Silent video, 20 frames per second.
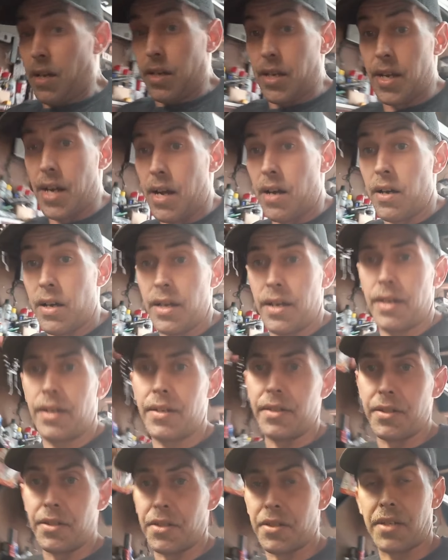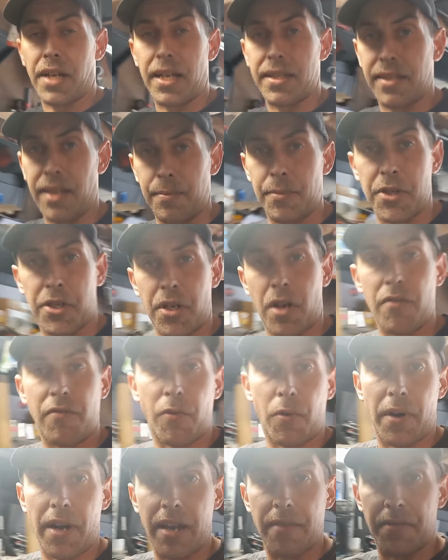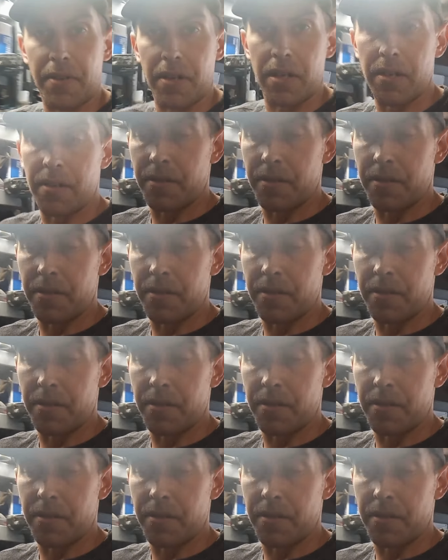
you know, you just got something to show for it after